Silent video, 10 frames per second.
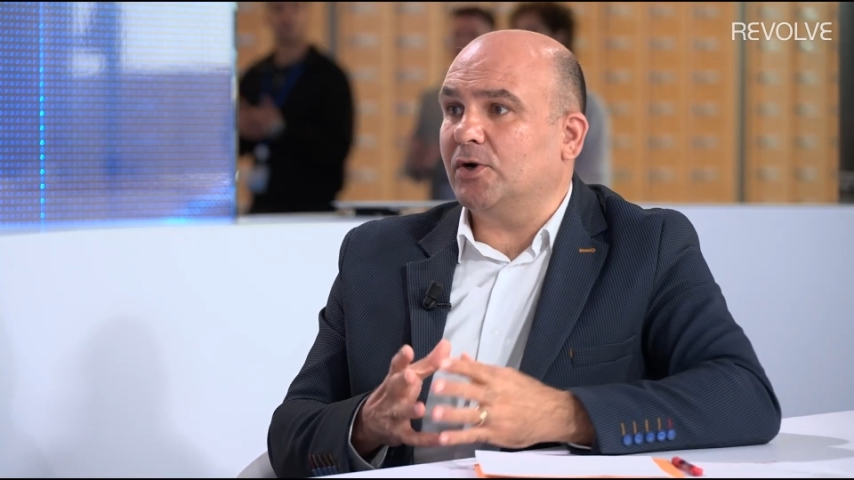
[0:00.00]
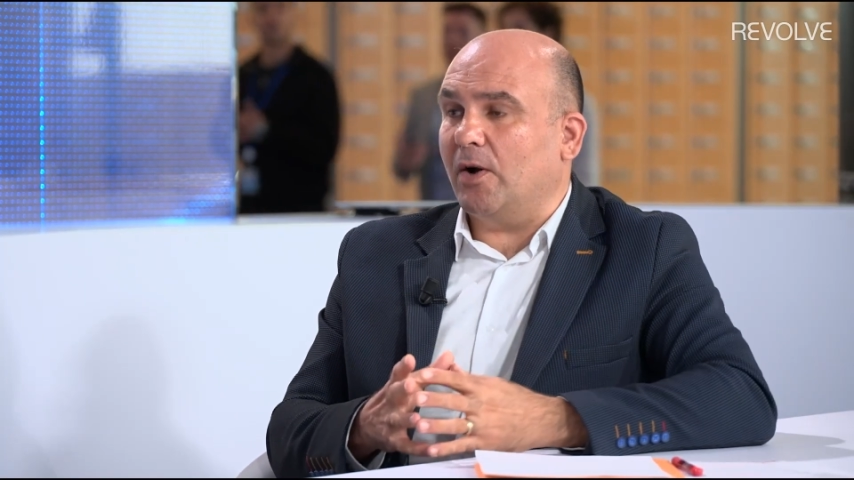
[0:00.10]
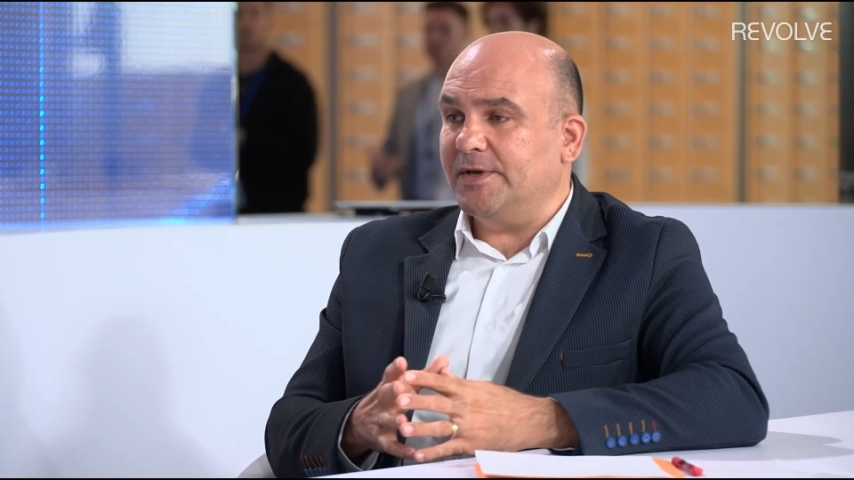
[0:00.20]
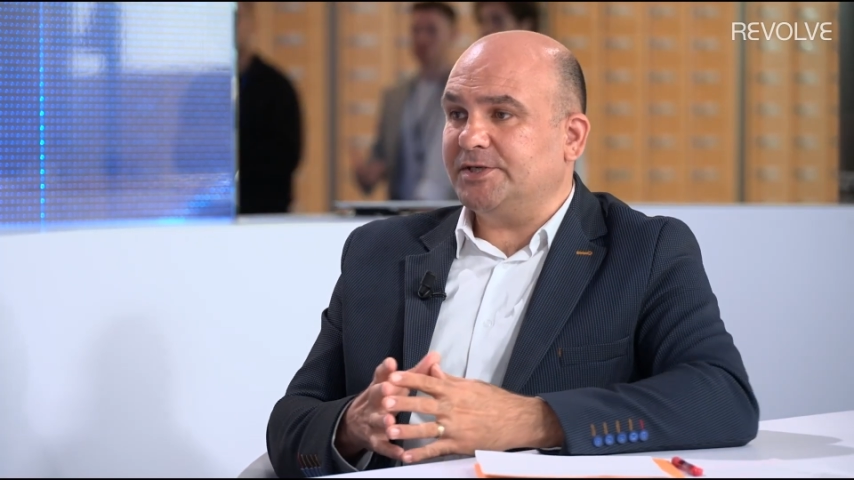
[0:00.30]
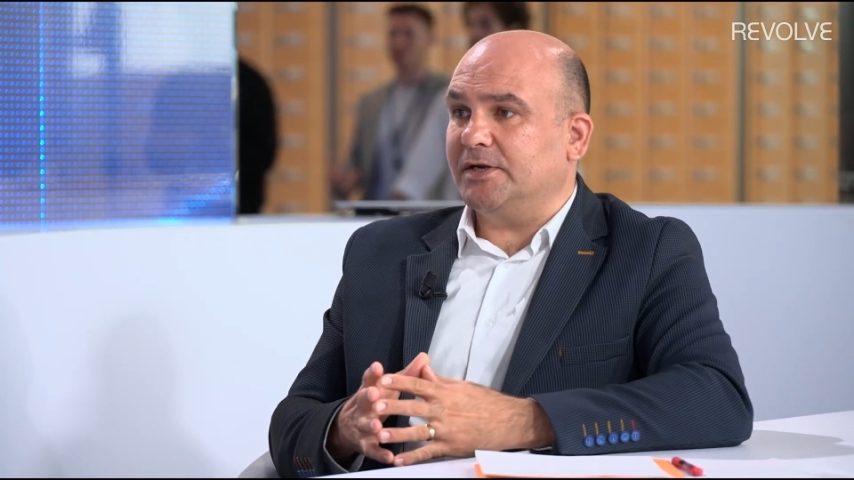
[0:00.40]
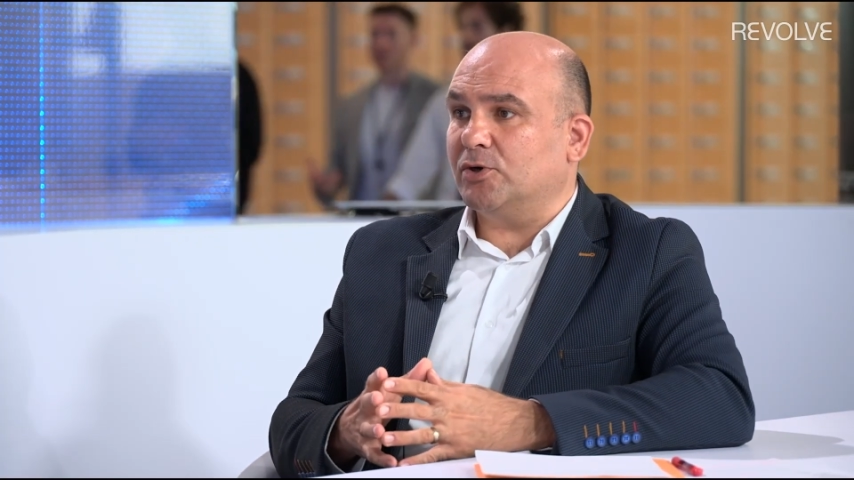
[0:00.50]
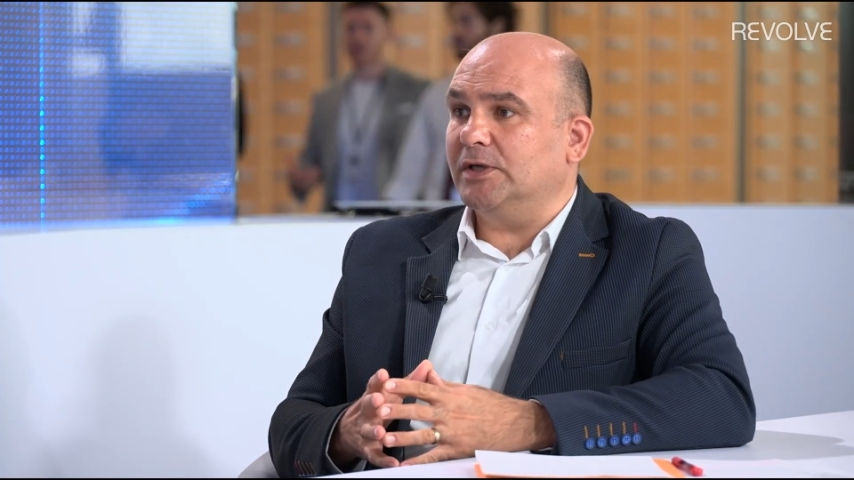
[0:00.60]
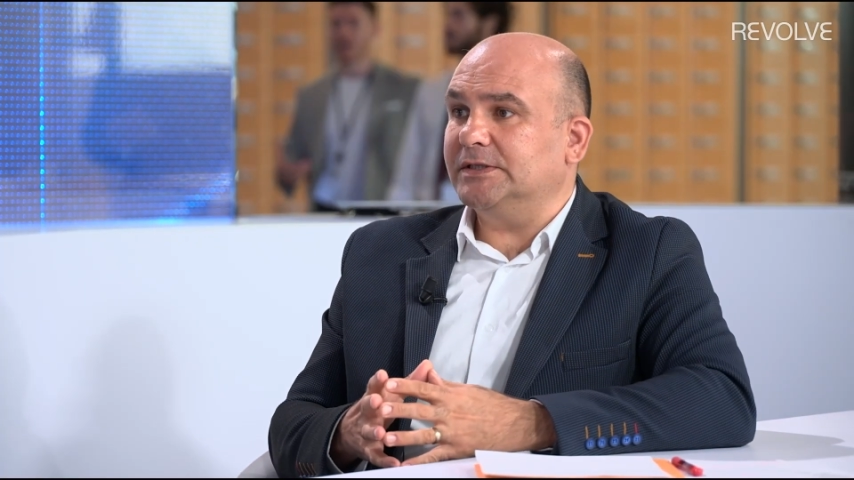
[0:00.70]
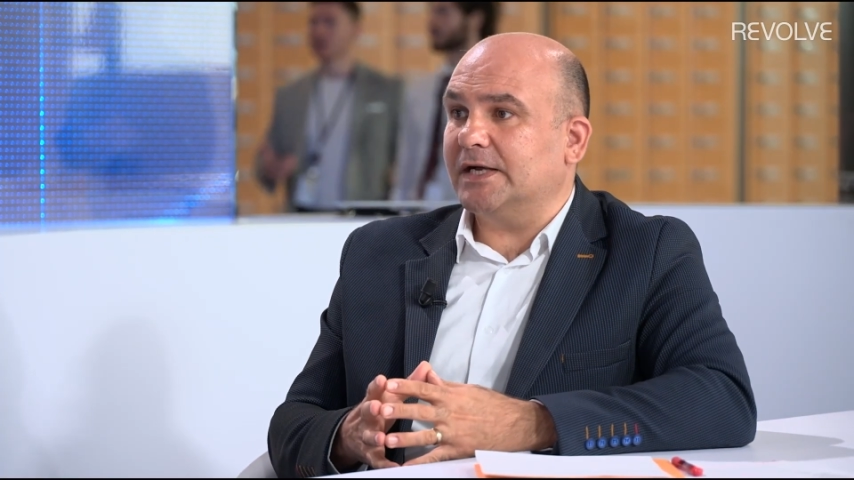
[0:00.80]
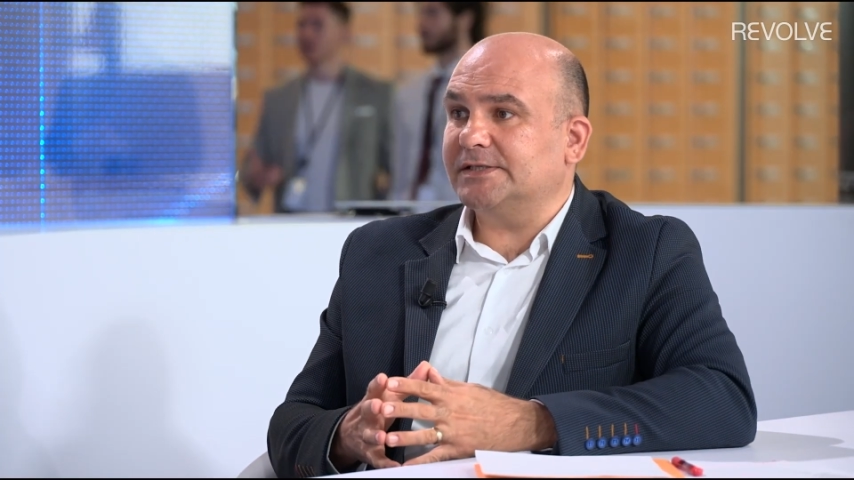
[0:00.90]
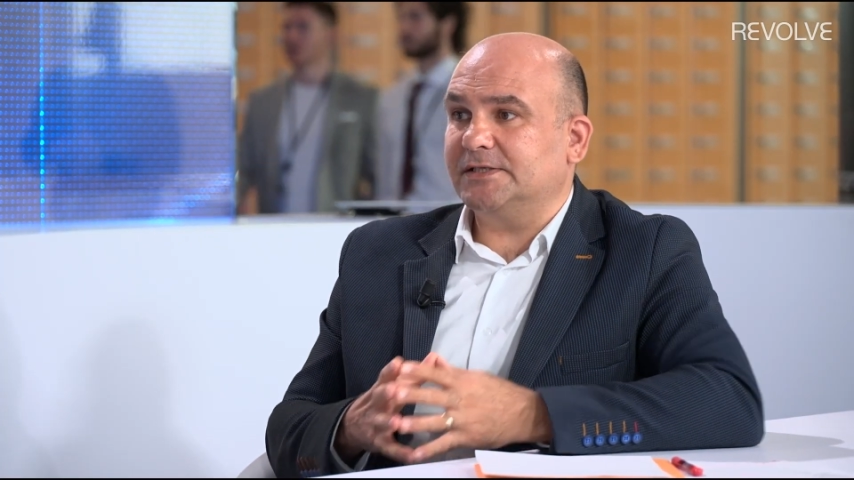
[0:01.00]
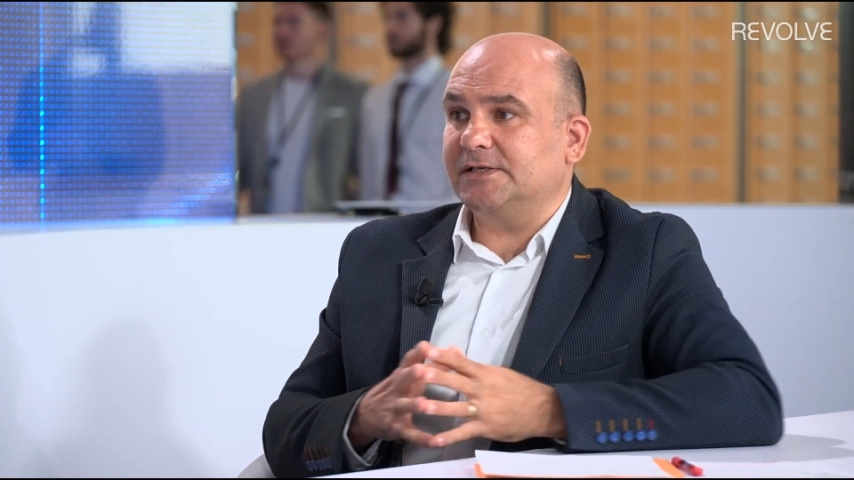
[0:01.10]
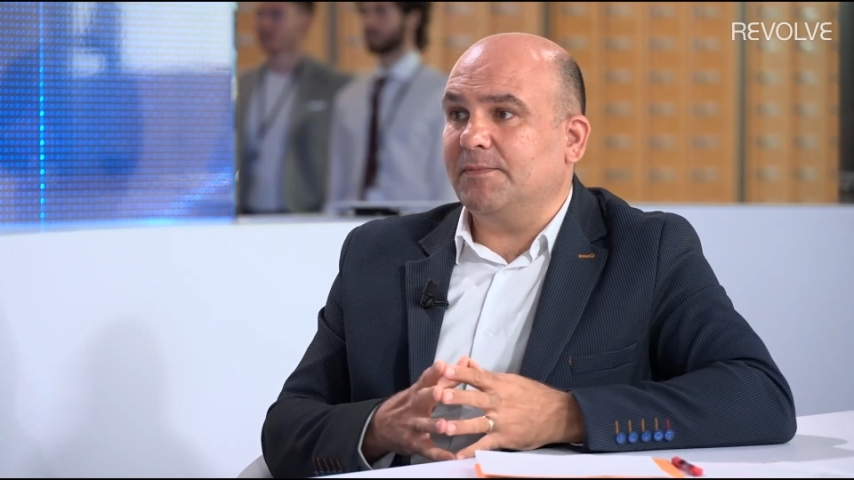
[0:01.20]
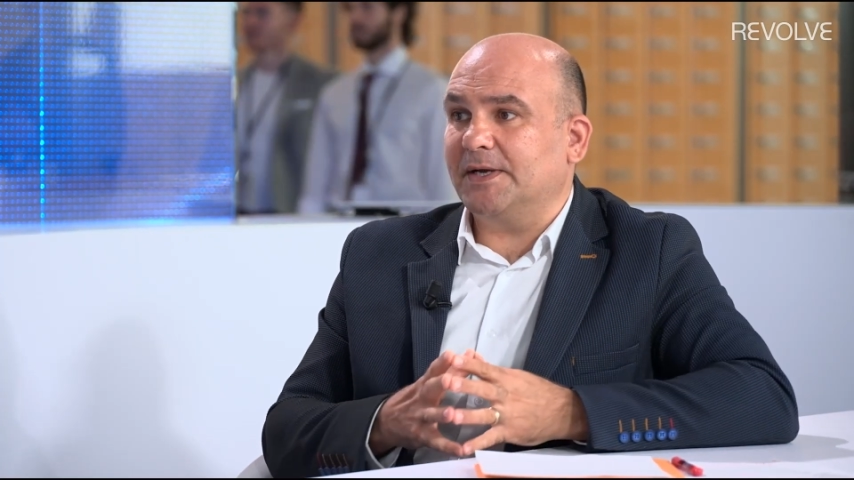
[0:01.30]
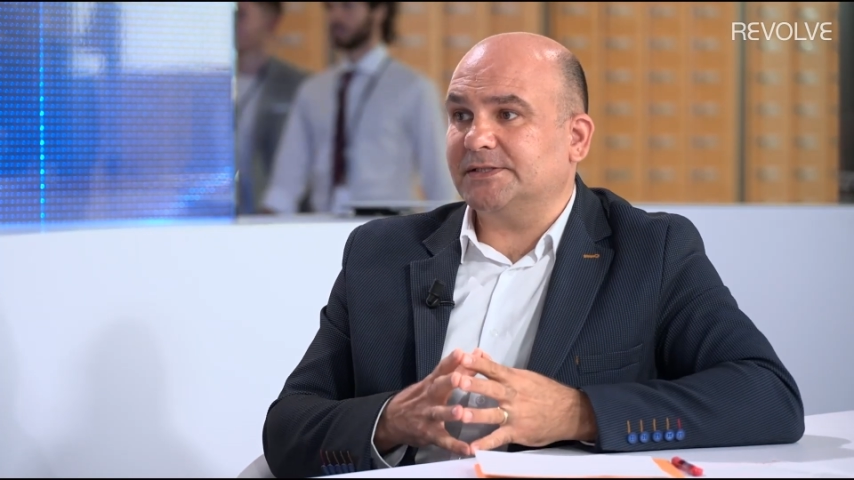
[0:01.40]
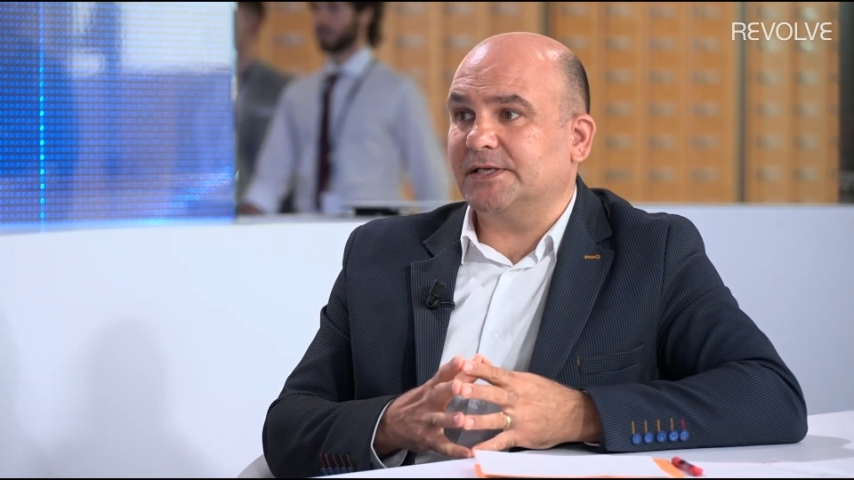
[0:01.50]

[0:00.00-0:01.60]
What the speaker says: Commission conducts its impact